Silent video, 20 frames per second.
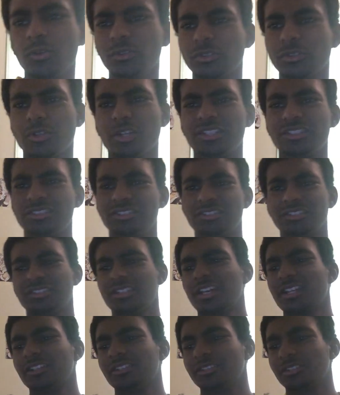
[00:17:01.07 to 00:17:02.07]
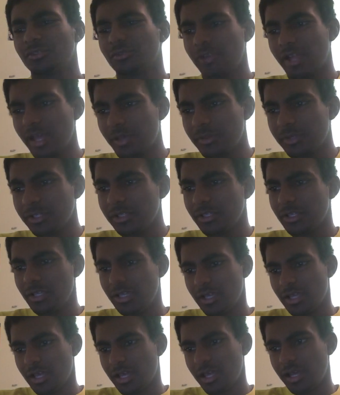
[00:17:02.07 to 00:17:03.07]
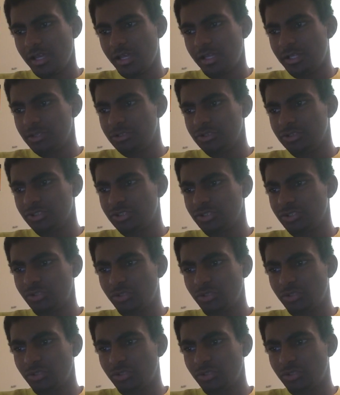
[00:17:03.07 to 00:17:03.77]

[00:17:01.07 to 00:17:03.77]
so I just decided to grab it and just